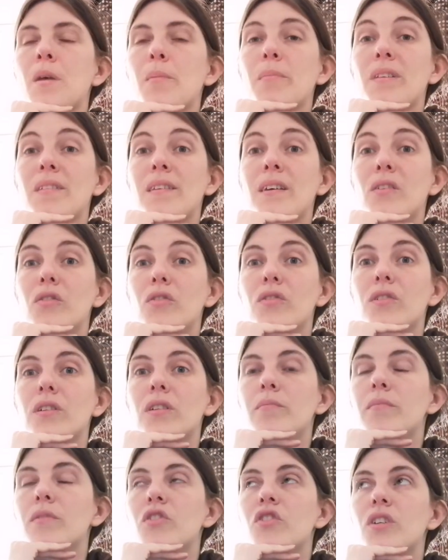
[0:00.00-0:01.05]

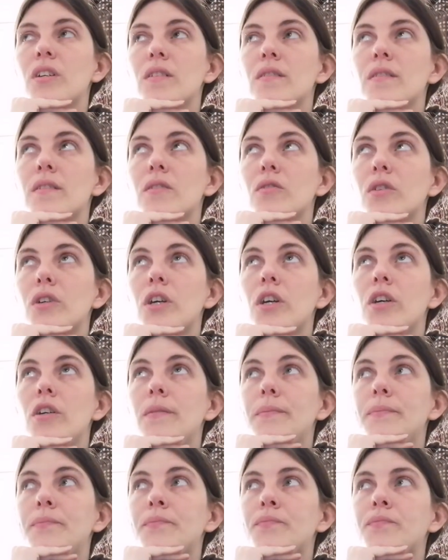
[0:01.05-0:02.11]
Matilda, Michelle's little
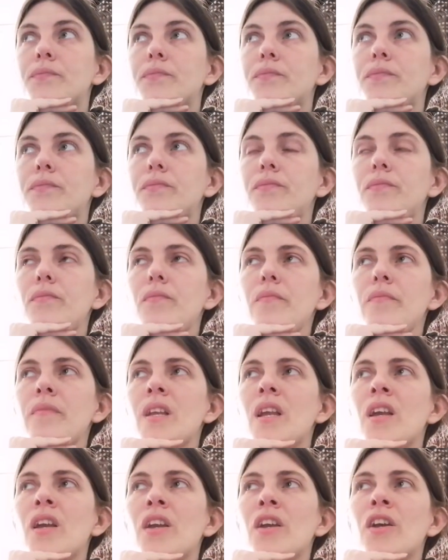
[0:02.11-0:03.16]
girl.
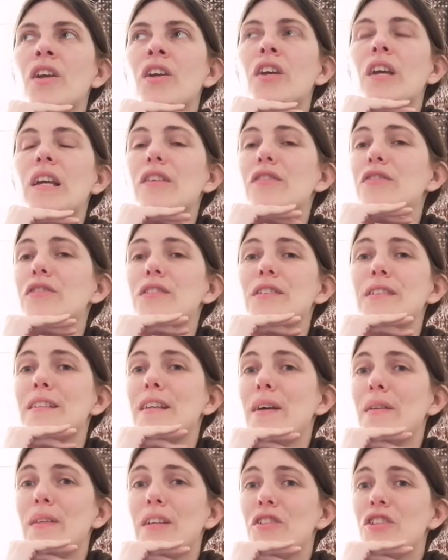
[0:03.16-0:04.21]
It doesn't
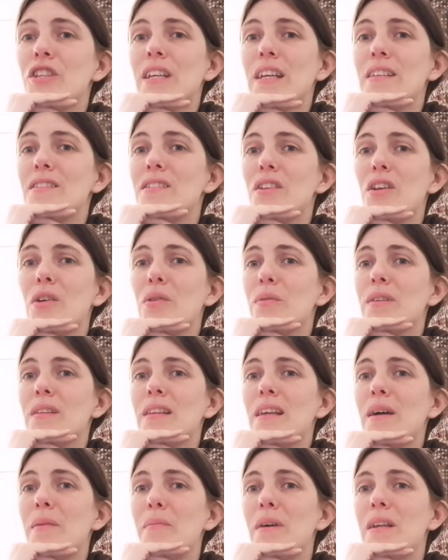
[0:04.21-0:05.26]
sound like she gets along with
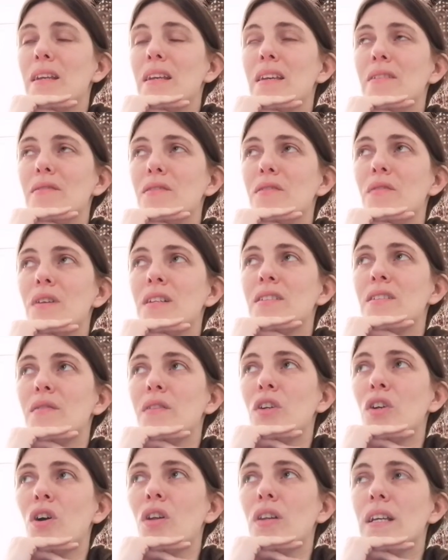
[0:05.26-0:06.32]
that many of the rest of
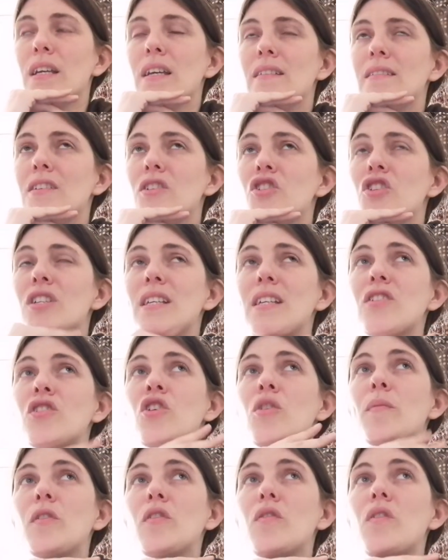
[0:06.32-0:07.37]
her colleagues, and she did
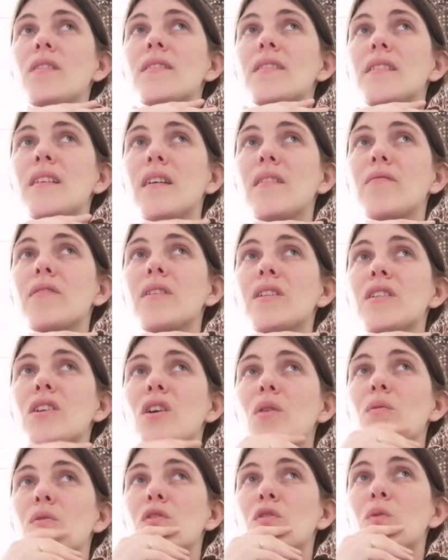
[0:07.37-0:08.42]
come across in that
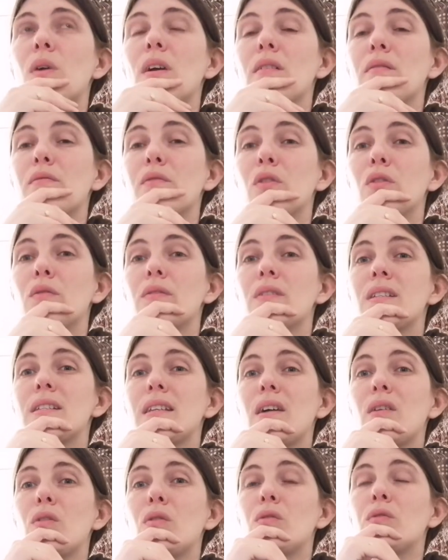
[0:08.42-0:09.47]
video as quite full of
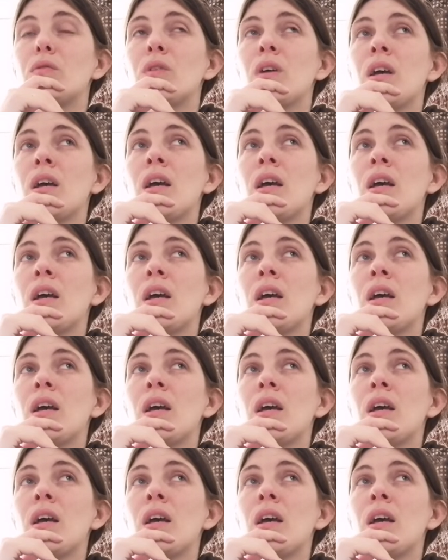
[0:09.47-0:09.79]
herself.